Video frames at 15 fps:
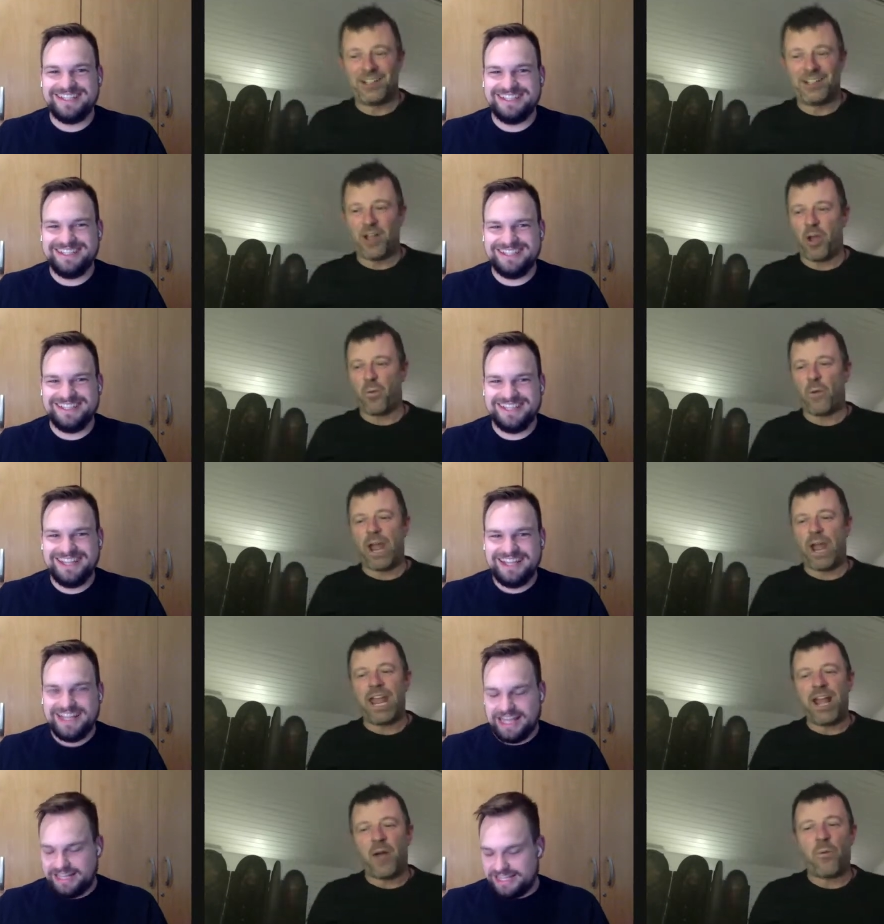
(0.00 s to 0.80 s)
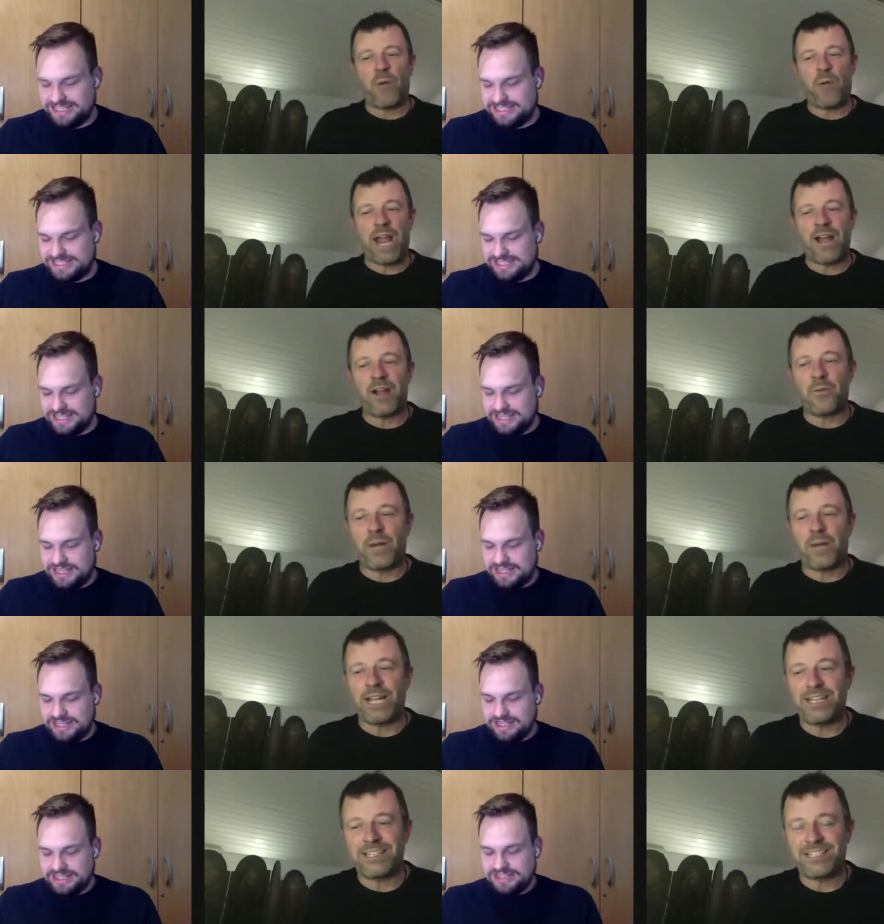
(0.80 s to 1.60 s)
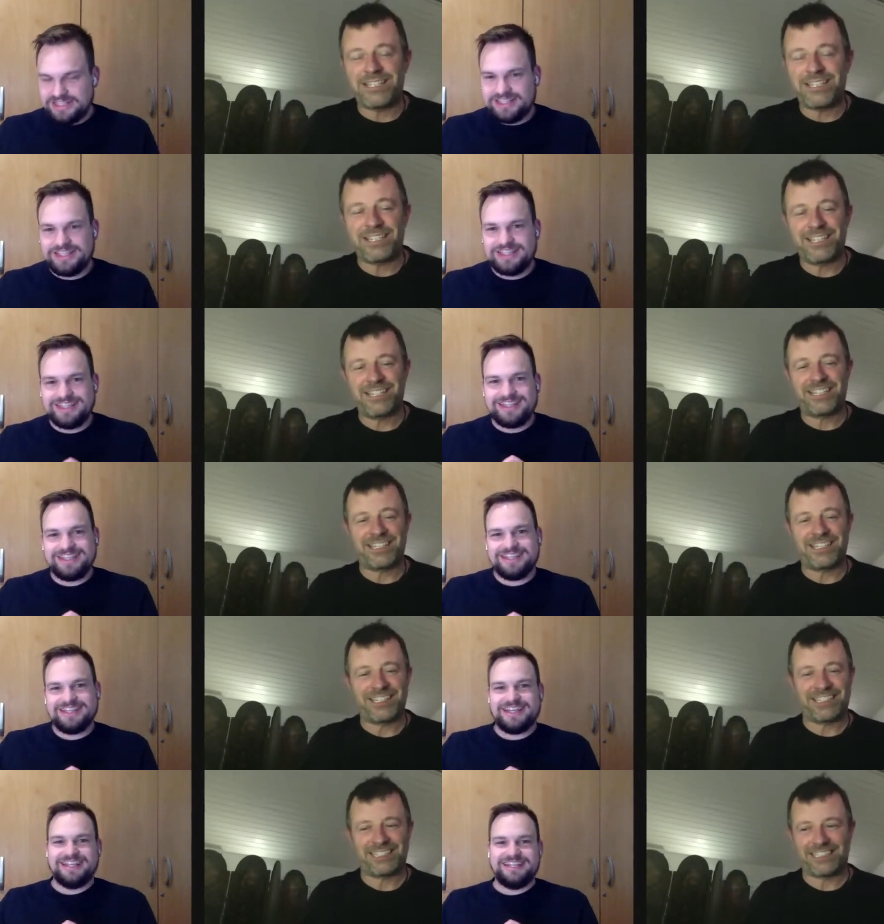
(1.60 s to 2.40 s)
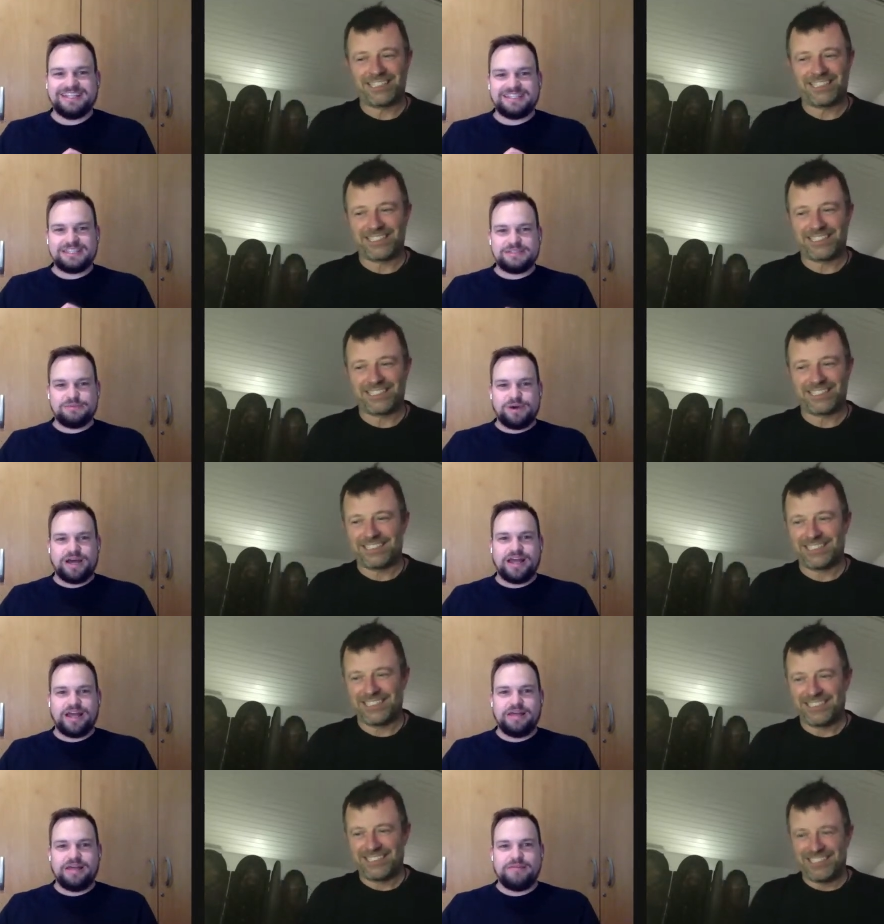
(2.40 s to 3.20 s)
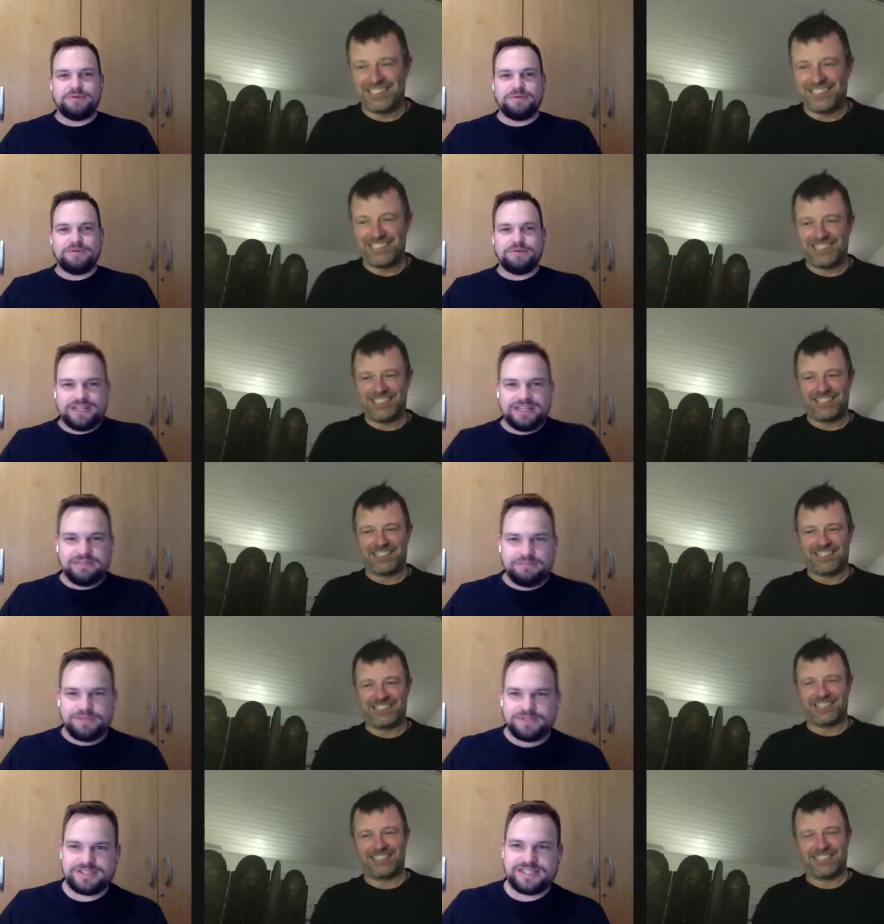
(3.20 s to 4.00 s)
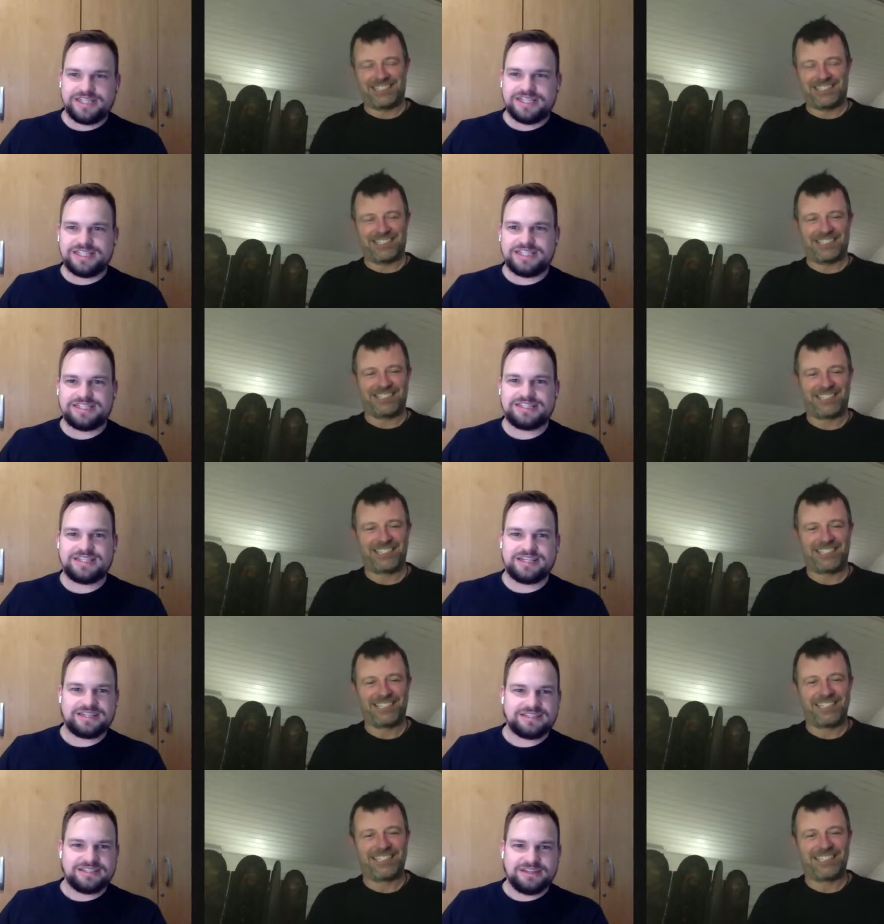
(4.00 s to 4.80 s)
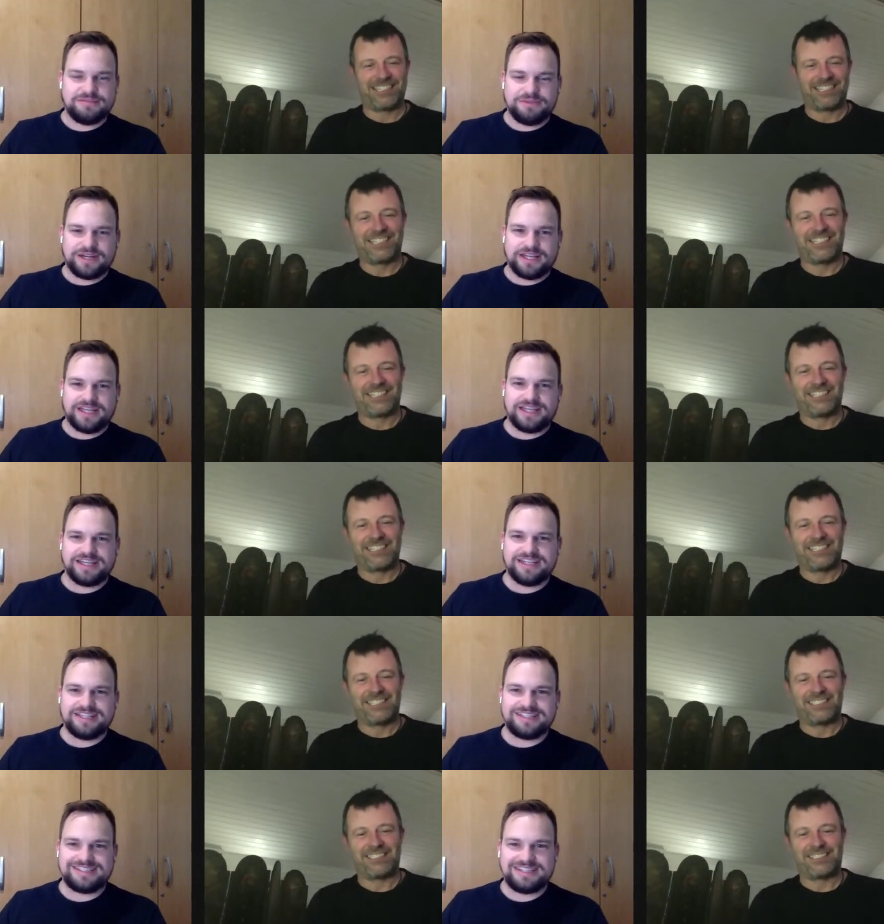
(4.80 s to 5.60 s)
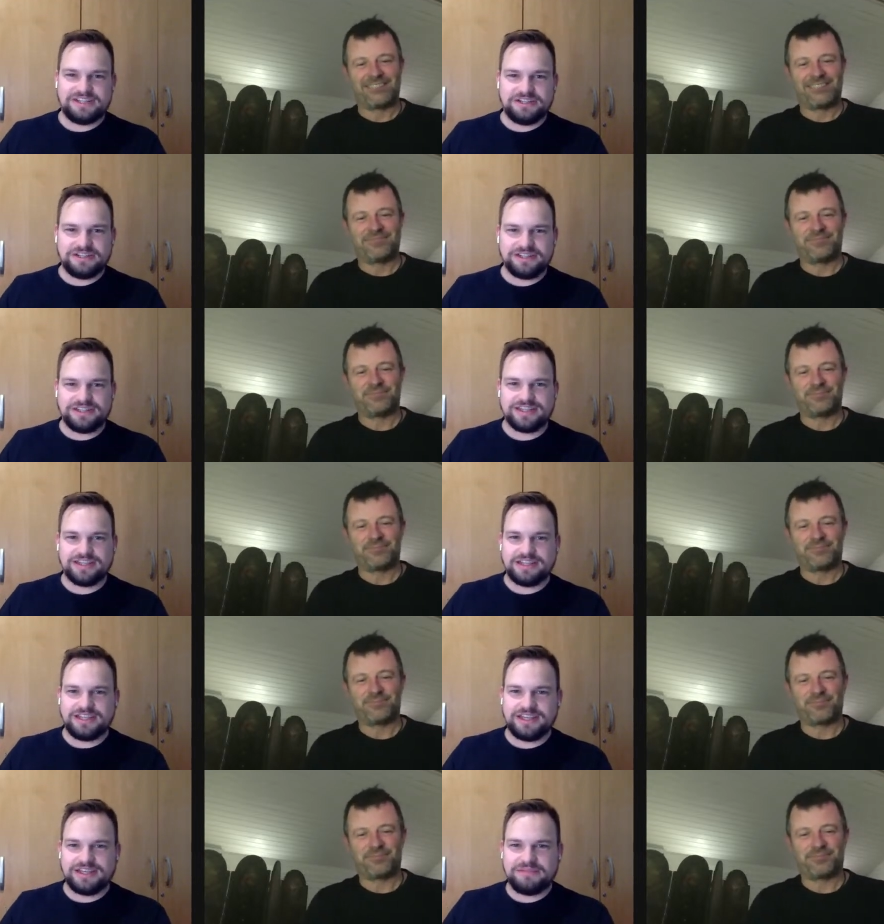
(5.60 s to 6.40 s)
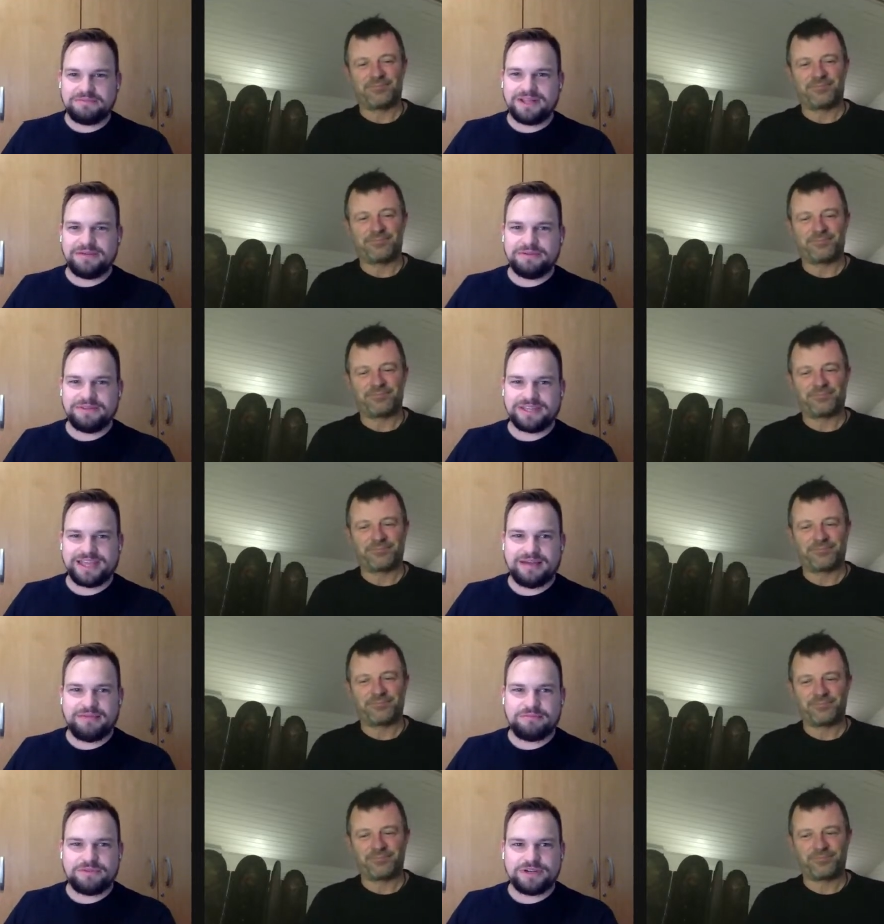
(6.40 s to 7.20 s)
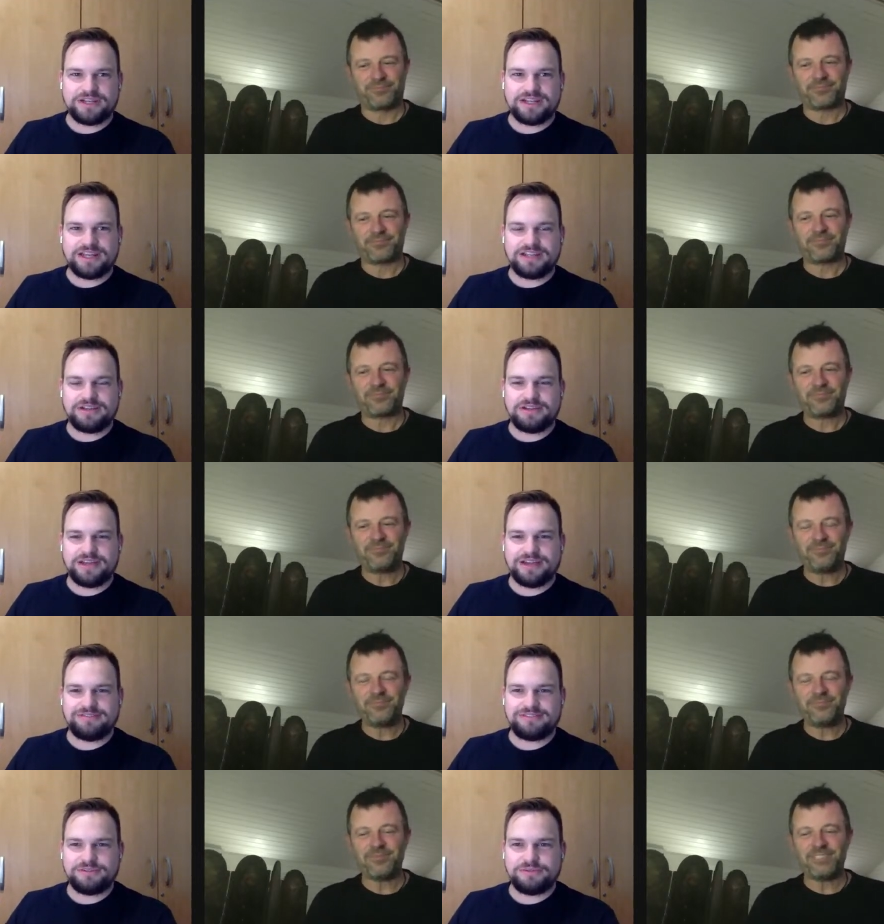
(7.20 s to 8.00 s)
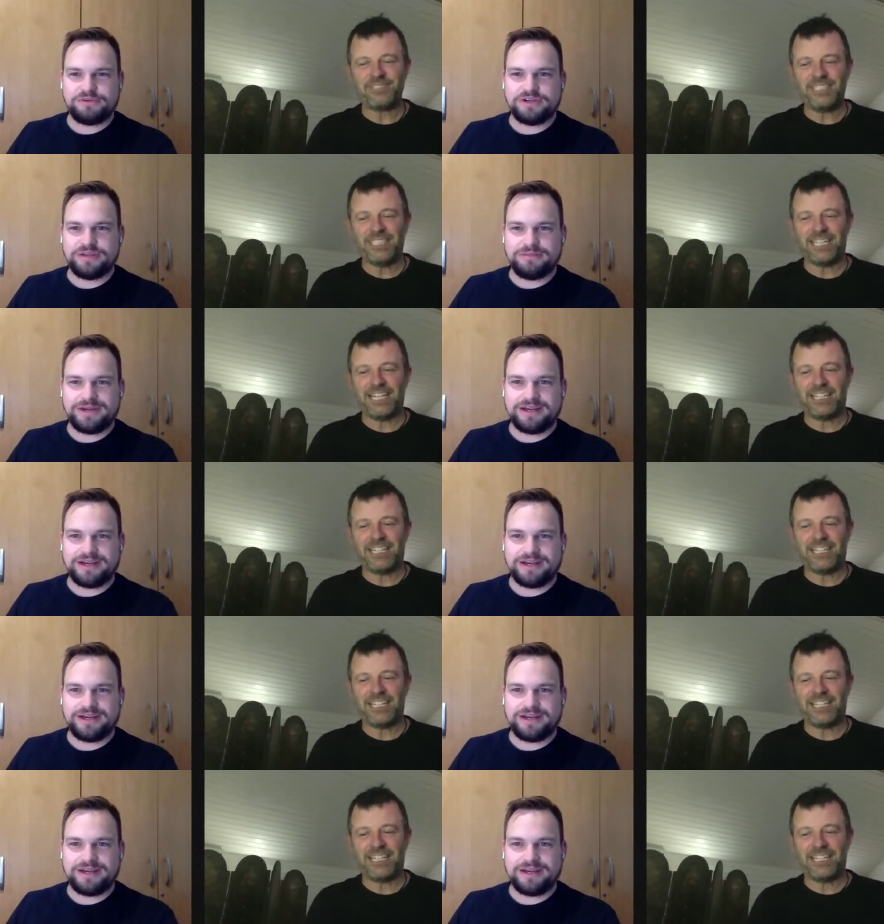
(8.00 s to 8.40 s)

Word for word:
Speaker 1: away, away and I went. A,
Speaker 2: and this is why I bought an Olympus TG6 so my uh, son can uh, play with the camera and I don't have to worry